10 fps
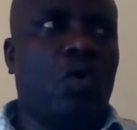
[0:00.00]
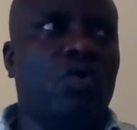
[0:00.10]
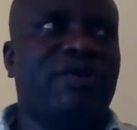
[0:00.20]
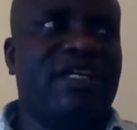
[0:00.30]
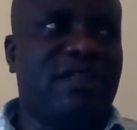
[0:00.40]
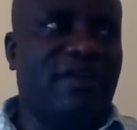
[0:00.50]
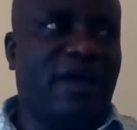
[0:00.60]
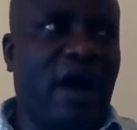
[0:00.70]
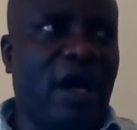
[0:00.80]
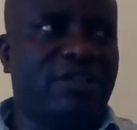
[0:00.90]
who did
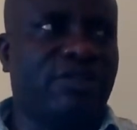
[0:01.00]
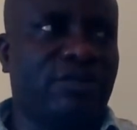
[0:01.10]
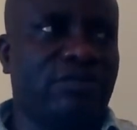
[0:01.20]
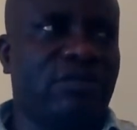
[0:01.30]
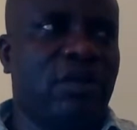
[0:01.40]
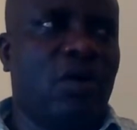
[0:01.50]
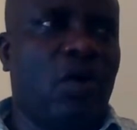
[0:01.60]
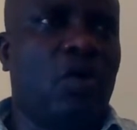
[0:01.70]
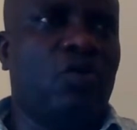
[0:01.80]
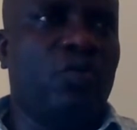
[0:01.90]
the action
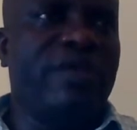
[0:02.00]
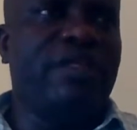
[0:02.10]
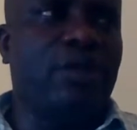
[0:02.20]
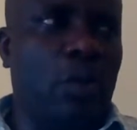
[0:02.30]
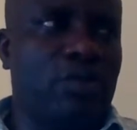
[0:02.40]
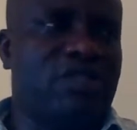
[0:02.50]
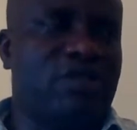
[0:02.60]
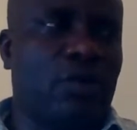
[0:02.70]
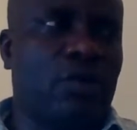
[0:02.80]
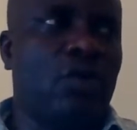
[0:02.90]
or we don't
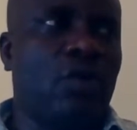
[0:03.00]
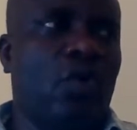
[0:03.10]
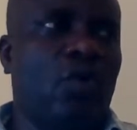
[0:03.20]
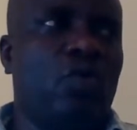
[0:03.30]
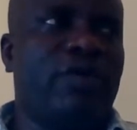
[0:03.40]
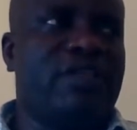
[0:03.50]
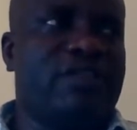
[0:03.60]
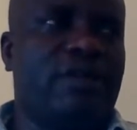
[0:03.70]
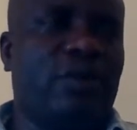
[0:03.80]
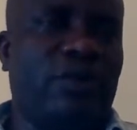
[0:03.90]
know who
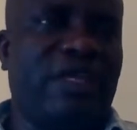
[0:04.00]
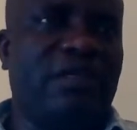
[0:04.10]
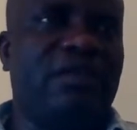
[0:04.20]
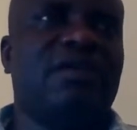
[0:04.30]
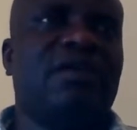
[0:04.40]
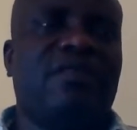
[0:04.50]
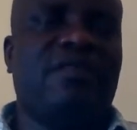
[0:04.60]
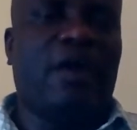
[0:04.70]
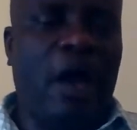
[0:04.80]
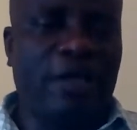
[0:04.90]
is doing
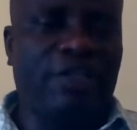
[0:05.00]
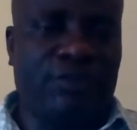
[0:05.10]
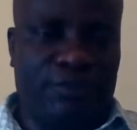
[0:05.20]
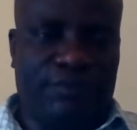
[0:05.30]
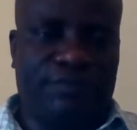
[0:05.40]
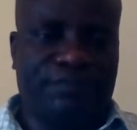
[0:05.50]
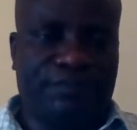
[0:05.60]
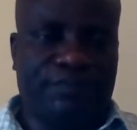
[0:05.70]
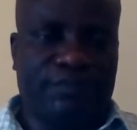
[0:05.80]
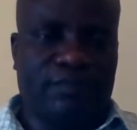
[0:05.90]
the action.
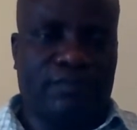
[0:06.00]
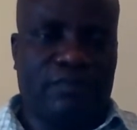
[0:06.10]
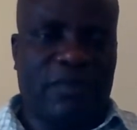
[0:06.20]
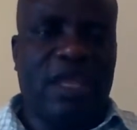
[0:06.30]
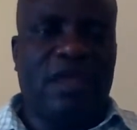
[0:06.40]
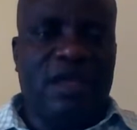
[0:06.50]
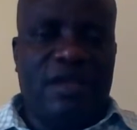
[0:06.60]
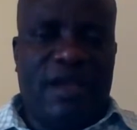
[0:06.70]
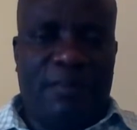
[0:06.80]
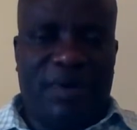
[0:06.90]

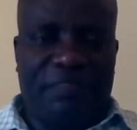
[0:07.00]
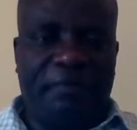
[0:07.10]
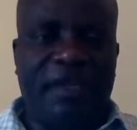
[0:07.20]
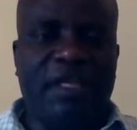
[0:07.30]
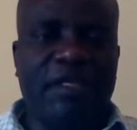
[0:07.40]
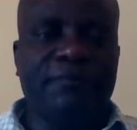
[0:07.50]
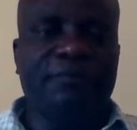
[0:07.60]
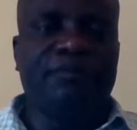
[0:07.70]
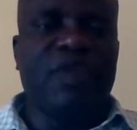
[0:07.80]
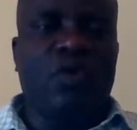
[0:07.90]
Number
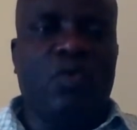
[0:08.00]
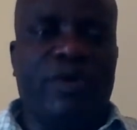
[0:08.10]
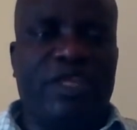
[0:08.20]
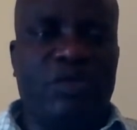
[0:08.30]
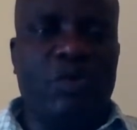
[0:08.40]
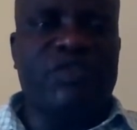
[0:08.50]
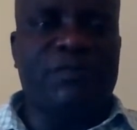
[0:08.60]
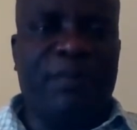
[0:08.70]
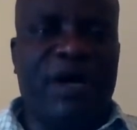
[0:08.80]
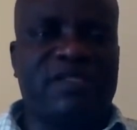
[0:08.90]
three, we
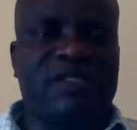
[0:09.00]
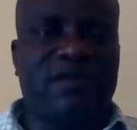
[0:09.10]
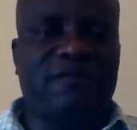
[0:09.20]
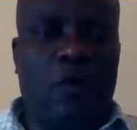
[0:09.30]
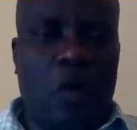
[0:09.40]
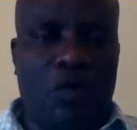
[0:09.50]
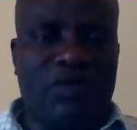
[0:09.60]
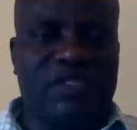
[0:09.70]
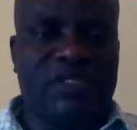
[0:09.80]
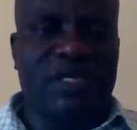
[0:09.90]
use passive
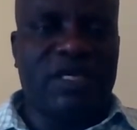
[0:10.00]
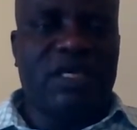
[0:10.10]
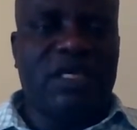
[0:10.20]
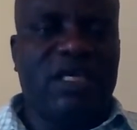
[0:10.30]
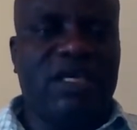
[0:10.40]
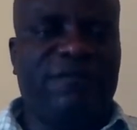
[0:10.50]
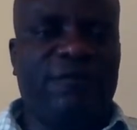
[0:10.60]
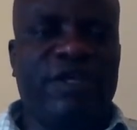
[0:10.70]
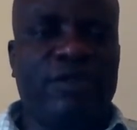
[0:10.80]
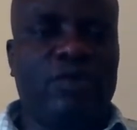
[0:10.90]
voice if
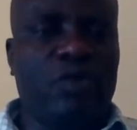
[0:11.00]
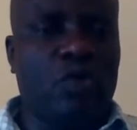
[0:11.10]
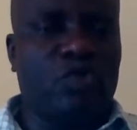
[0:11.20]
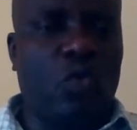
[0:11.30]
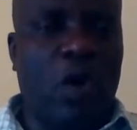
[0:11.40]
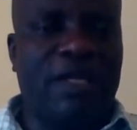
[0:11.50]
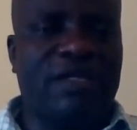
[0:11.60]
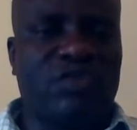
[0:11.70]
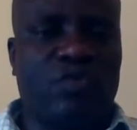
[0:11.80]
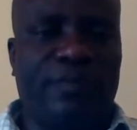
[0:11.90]
we do not
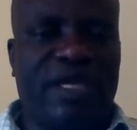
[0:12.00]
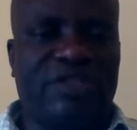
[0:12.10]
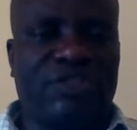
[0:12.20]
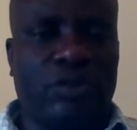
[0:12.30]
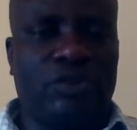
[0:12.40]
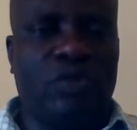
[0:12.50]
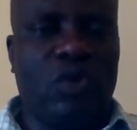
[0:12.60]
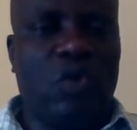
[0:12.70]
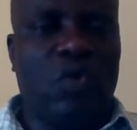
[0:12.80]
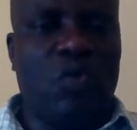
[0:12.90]
want to mention
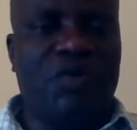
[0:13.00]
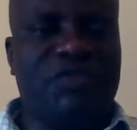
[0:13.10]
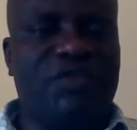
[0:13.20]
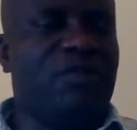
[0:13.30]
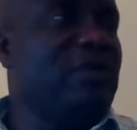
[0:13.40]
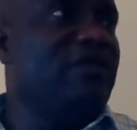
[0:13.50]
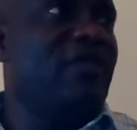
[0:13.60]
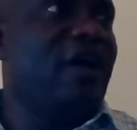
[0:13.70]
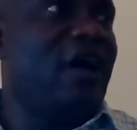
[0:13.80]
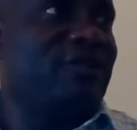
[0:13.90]
who is doing
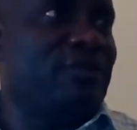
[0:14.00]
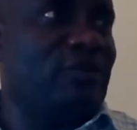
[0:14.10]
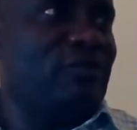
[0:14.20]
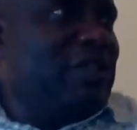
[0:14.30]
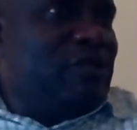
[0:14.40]
the action. We